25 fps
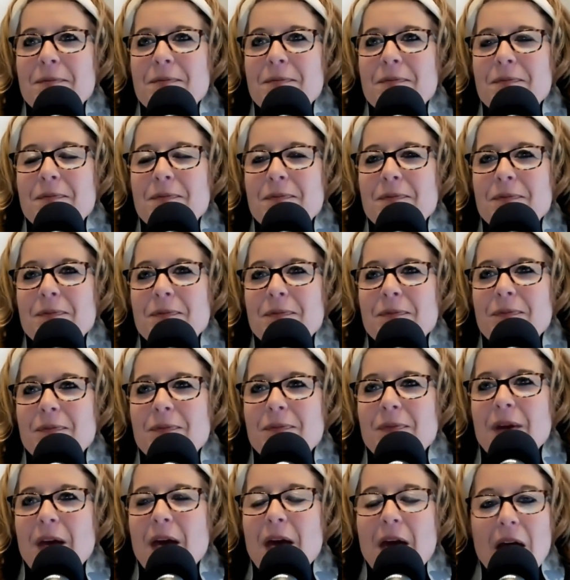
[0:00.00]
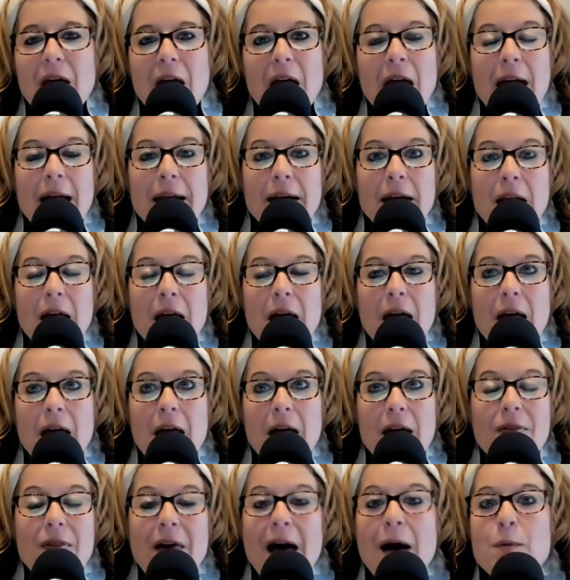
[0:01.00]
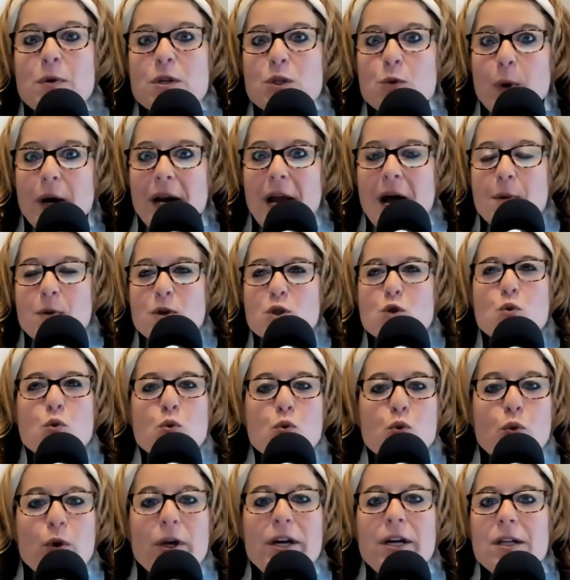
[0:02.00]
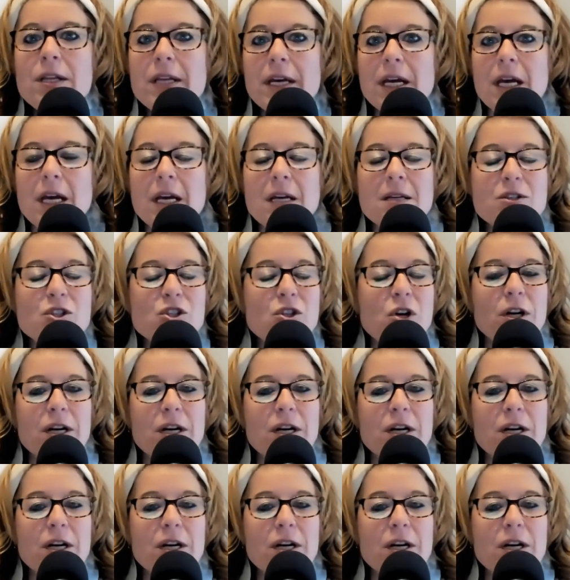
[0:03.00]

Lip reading: And that was when I was really starting to live out my faith.